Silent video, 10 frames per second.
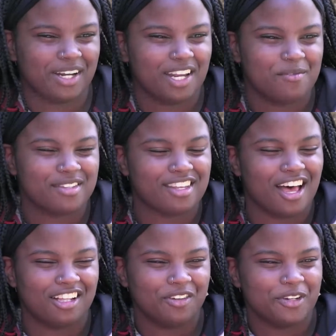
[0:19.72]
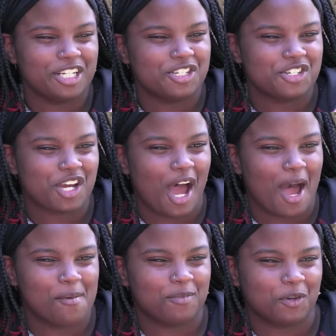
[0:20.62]
My name is Ella Rich.
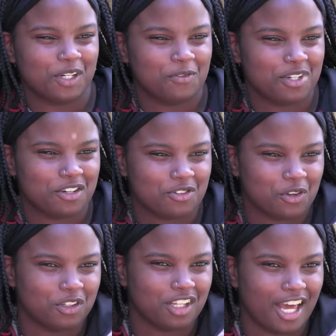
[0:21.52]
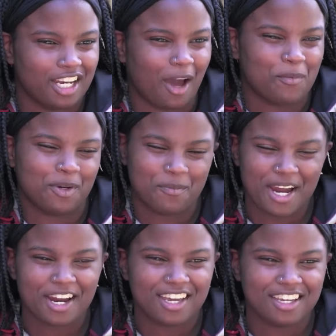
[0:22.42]
I'm 21 years old, and I'm an
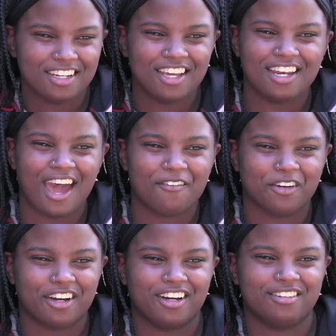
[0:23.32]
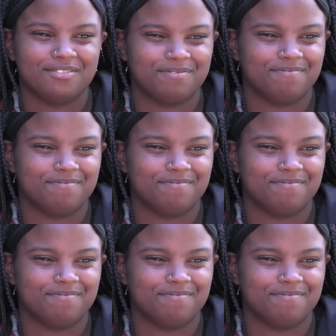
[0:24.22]
American in Africa.